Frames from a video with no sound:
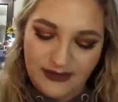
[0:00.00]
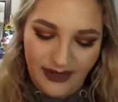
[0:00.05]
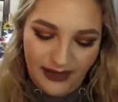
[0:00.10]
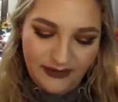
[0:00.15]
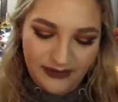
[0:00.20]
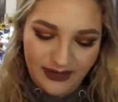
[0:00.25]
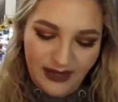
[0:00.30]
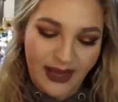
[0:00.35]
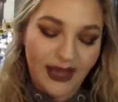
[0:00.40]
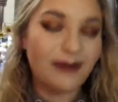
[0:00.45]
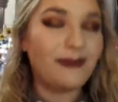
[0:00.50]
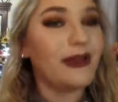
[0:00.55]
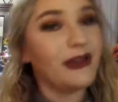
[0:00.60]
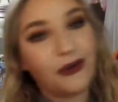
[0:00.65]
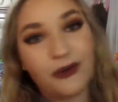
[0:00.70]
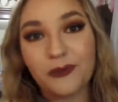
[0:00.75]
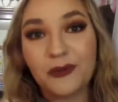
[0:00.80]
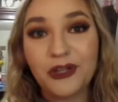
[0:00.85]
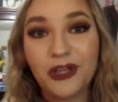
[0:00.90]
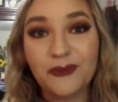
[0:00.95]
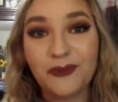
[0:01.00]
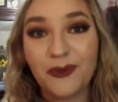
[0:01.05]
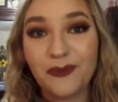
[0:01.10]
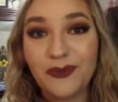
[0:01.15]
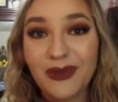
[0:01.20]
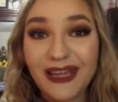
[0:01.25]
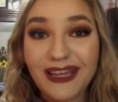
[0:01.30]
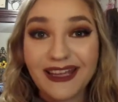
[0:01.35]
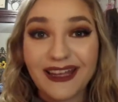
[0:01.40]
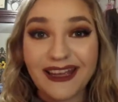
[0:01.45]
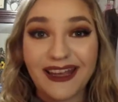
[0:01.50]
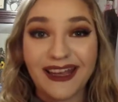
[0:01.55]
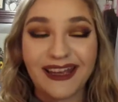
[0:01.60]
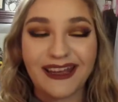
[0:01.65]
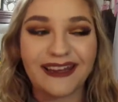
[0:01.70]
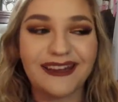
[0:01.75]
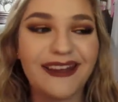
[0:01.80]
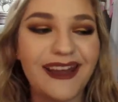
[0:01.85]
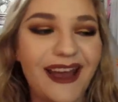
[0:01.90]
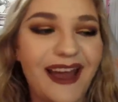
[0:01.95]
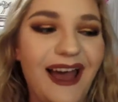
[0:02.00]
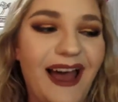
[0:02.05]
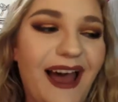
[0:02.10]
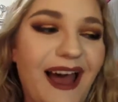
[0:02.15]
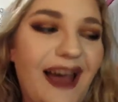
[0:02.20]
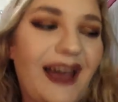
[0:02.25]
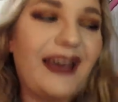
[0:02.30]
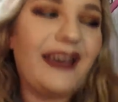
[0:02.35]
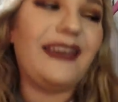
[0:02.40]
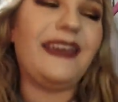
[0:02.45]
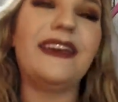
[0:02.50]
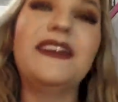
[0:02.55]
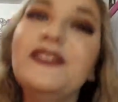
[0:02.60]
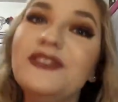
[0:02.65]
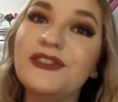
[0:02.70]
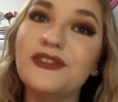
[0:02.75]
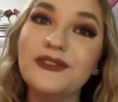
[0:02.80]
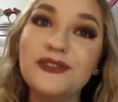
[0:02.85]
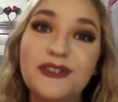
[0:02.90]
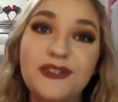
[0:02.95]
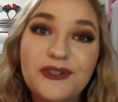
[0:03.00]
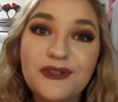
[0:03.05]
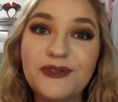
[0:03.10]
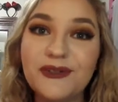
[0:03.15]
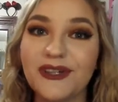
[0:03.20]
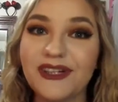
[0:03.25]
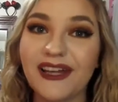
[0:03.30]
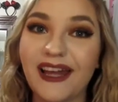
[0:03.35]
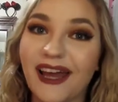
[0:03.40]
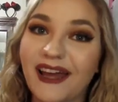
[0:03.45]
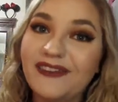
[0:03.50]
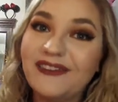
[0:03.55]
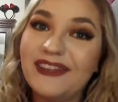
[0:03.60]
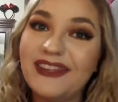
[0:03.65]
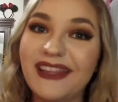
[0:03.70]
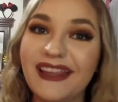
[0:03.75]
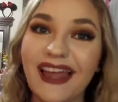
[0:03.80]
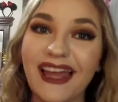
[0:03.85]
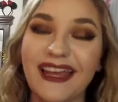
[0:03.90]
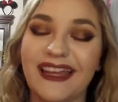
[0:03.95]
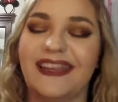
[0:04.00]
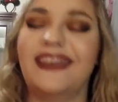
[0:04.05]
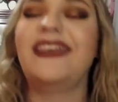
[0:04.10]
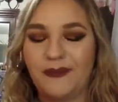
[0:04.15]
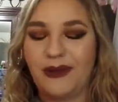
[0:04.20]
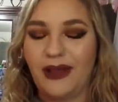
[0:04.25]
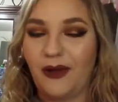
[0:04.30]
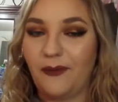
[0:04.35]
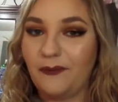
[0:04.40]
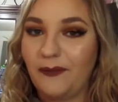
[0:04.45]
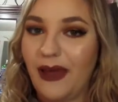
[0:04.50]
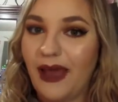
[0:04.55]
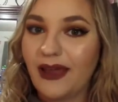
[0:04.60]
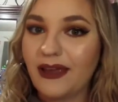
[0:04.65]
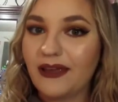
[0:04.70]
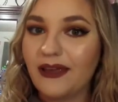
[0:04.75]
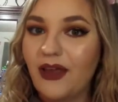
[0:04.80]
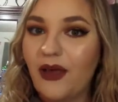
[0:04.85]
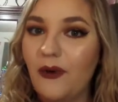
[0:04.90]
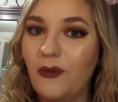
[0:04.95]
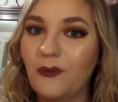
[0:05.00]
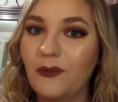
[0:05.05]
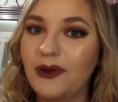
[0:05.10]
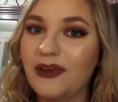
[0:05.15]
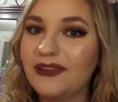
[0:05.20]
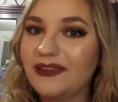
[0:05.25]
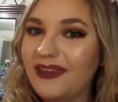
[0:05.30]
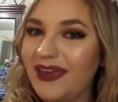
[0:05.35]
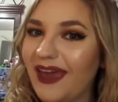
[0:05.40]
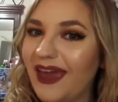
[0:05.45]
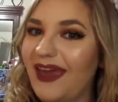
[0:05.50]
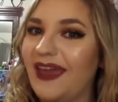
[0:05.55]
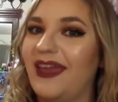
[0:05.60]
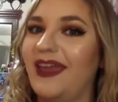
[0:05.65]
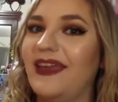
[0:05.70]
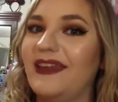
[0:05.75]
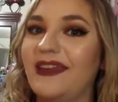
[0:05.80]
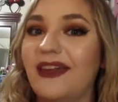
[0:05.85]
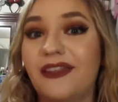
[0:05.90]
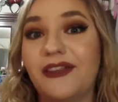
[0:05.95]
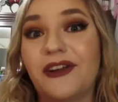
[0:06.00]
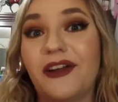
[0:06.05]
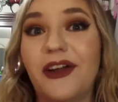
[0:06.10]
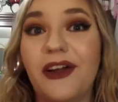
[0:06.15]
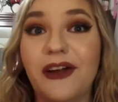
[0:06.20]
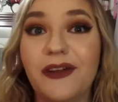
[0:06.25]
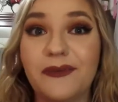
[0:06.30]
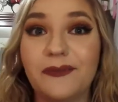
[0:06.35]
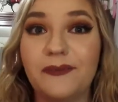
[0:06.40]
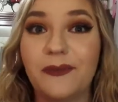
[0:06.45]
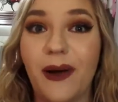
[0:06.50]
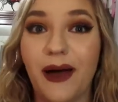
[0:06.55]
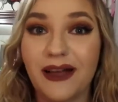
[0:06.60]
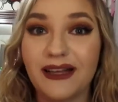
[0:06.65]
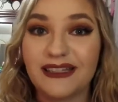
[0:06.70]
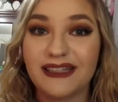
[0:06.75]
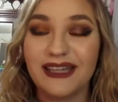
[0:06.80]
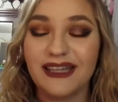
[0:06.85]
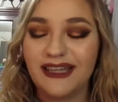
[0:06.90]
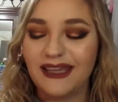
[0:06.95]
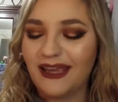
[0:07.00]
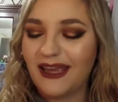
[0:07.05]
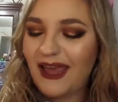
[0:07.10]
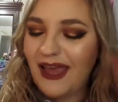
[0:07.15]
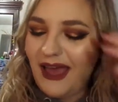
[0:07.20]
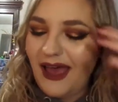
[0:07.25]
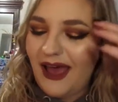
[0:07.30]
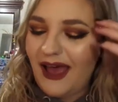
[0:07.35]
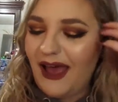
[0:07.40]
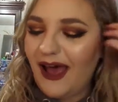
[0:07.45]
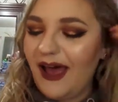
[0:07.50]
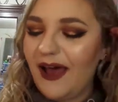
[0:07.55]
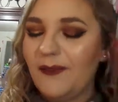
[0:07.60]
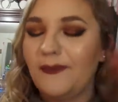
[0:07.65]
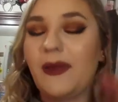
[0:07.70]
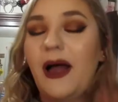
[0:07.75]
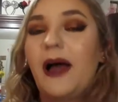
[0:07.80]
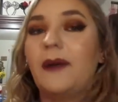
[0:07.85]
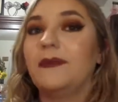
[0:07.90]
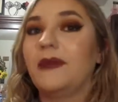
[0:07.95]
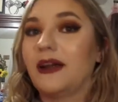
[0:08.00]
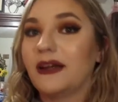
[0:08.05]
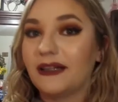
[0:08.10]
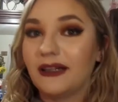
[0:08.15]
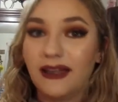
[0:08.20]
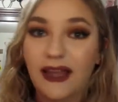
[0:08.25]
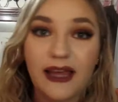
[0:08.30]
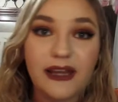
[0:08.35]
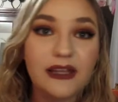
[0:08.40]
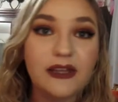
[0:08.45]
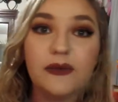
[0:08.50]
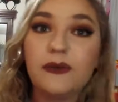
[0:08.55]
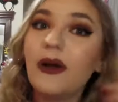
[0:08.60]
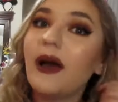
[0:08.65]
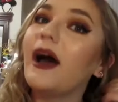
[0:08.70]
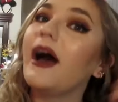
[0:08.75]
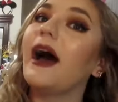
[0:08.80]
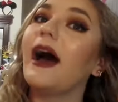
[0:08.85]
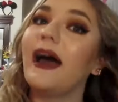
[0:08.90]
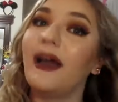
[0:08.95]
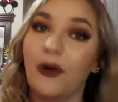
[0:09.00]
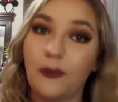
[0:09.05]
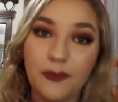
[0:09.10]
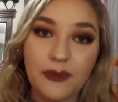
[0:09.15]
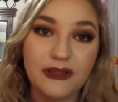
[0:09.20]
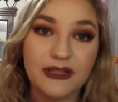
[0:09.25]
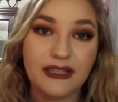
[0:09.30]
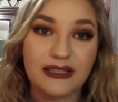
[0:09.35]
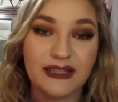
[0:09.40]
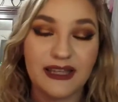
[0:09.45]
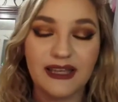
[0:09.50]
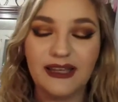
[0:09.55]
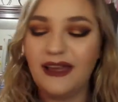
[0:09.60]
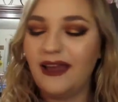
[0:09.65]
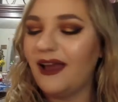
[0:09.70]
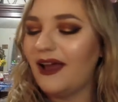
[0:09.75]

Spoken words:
Now that I am a normal human being again, I get to do what I really like. Now back with another unboxing. I'm not gonna lie to you, I opened this thing.